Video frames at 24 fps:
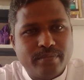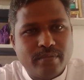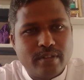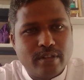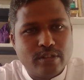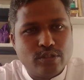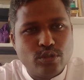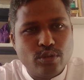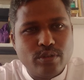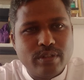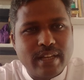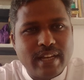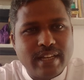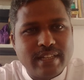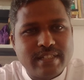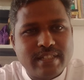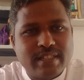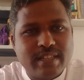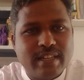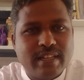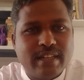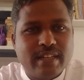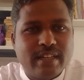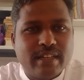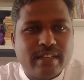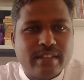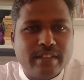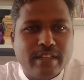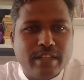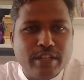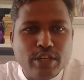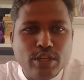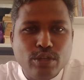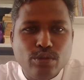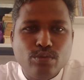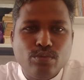so that the
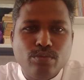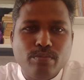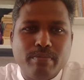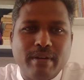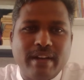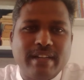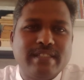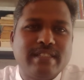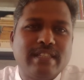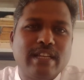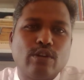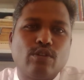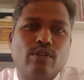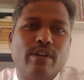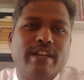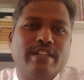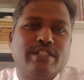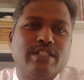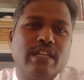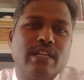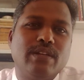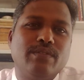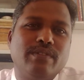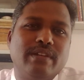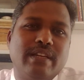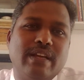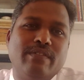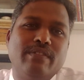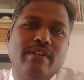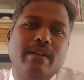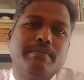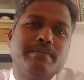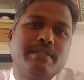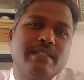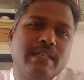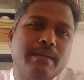new blood circulation
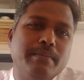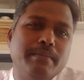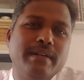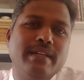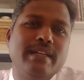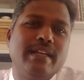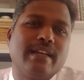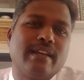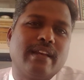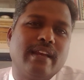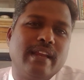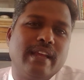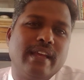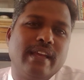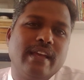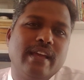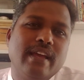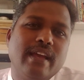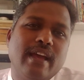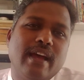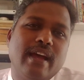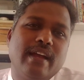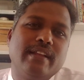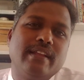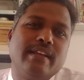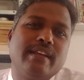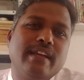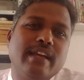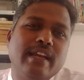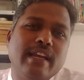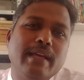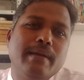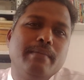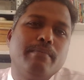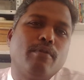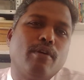develops immediately and the
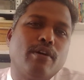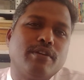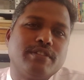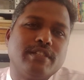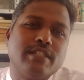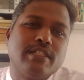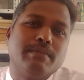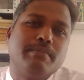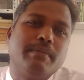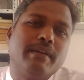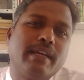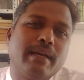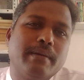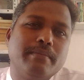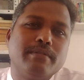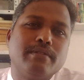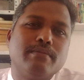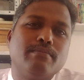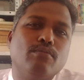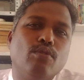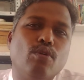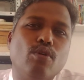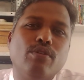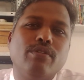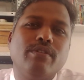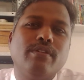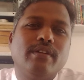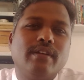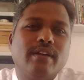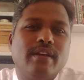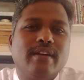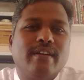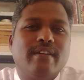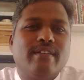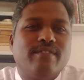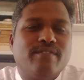healing process becomes more
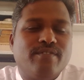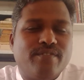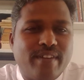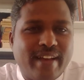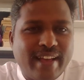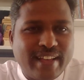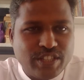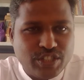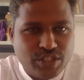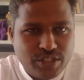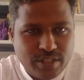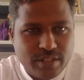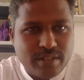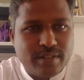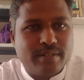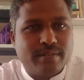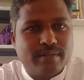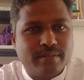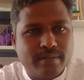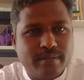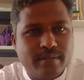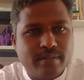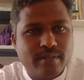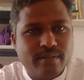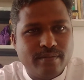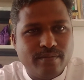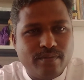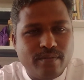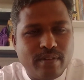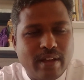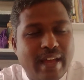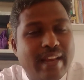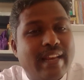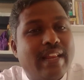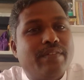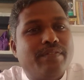faster
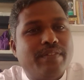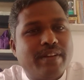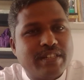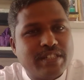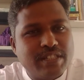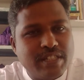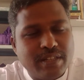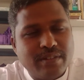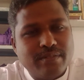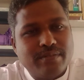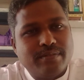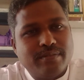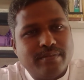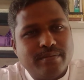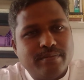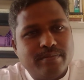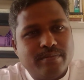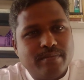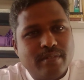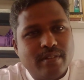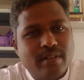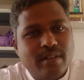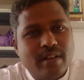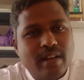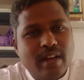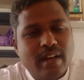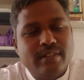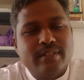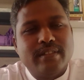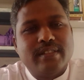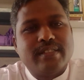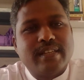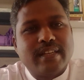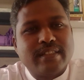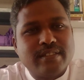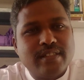and effective, and
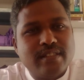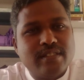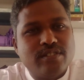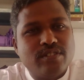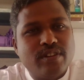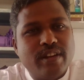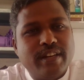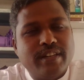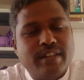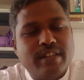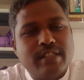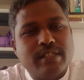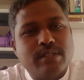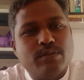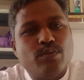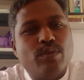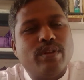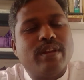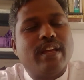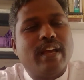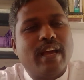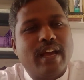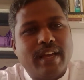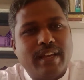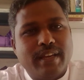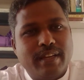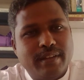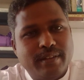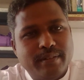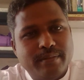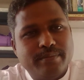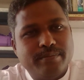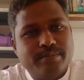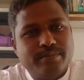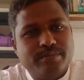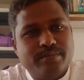the success rate is very high.
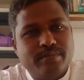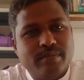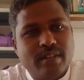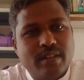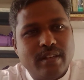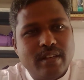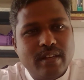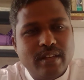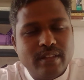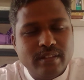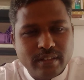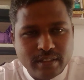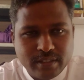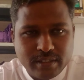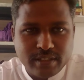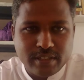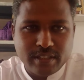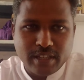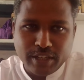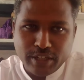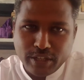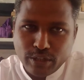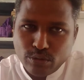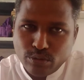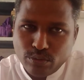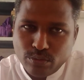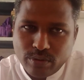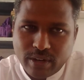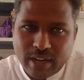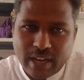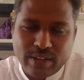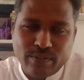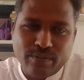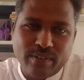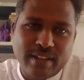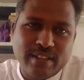This is a new
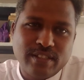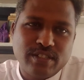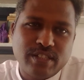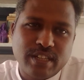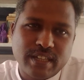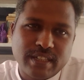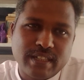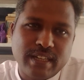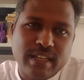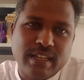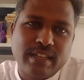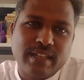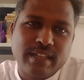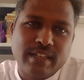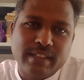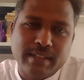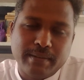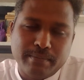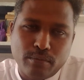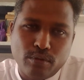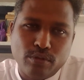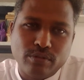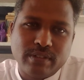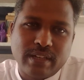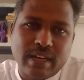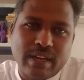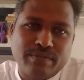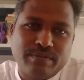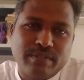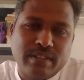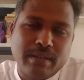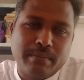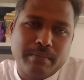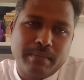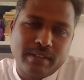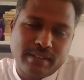advanced technique in the bone
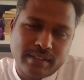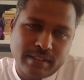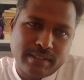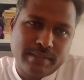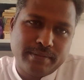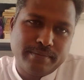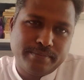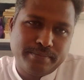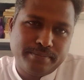grafting method.